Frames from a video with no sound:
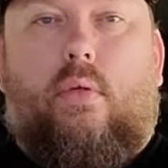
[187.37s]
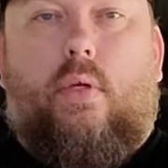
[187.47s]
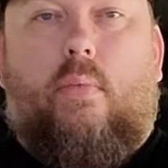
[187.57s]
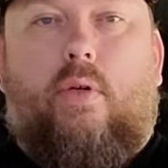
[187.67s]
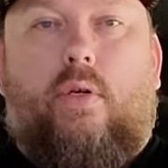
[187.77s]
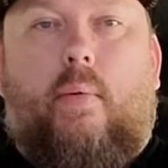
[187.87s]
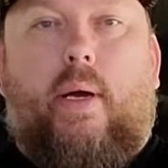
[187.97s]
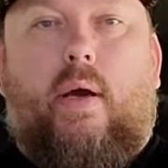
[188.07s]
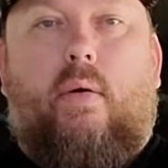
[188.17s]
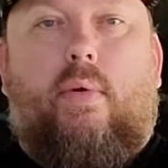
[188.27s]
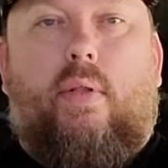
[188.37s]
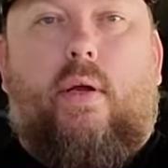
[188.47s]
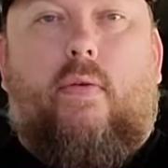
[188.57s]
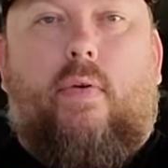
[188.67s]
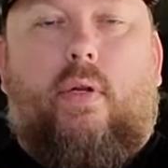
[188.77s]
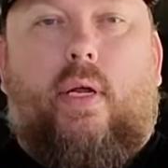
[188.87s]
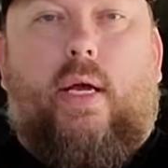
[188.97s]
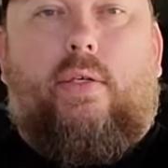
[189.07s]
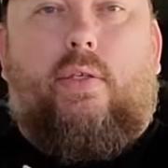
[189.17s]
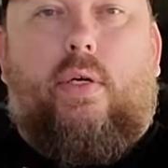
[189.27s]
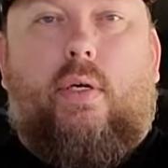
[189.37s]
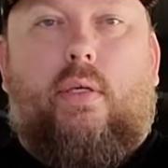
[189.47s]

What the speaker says: I'm going to drop my elbow there for a little extra.